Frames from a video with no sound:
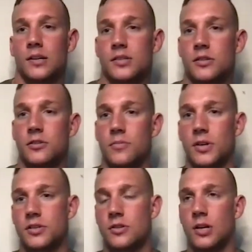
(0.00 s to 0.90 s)
I was too
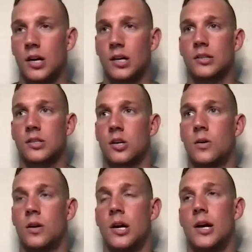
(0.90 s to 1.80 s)
much too young,
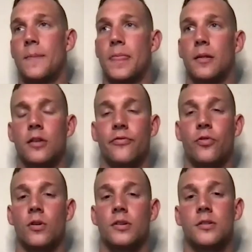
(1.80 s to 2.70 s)
so looking
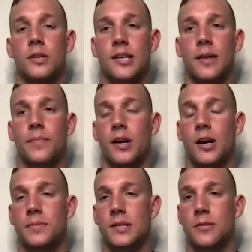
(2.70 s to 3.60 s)
forward to it. Stepping
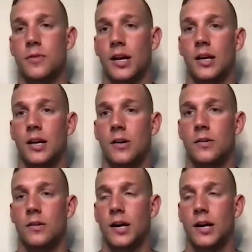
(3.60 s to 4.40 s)
up, seeing what I can go.